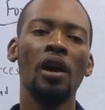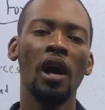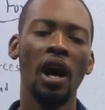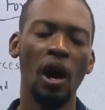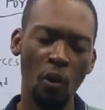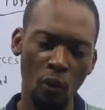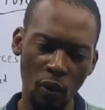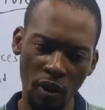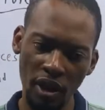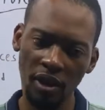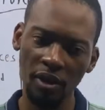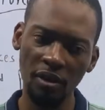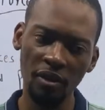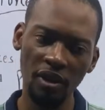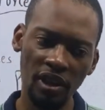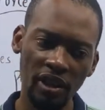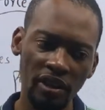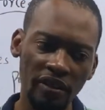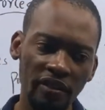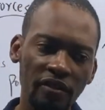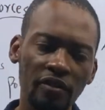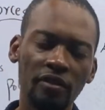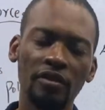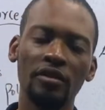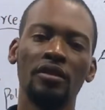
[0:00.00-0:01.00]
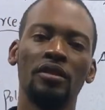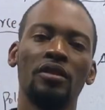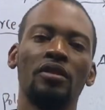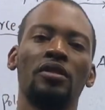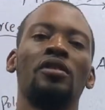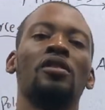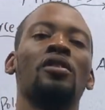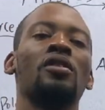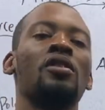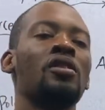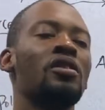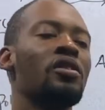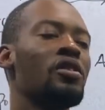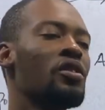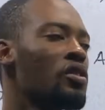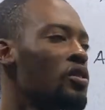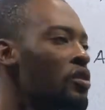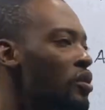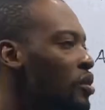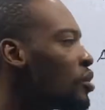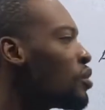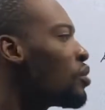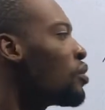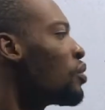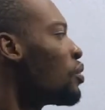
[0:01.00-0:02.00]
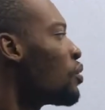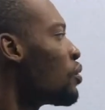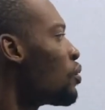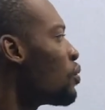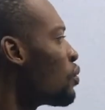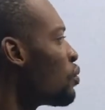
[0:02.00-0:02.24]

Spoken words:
and we are not given. So